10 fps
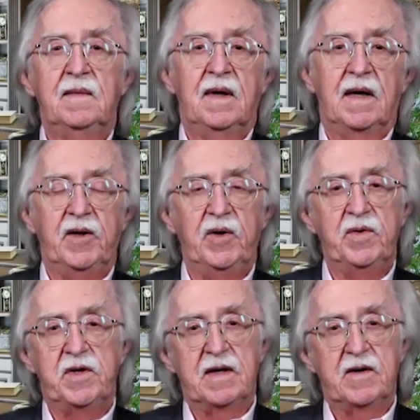
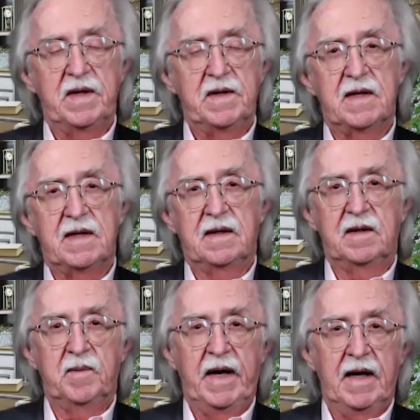huge increase in the
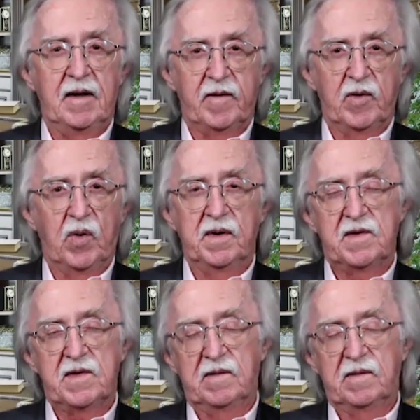demand for gold and
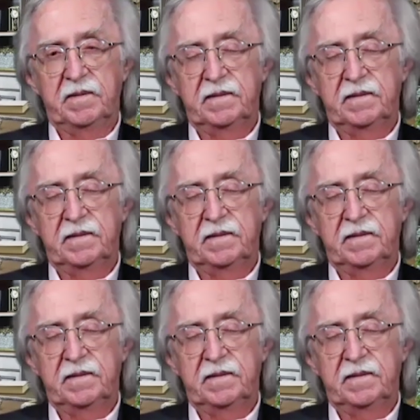silver.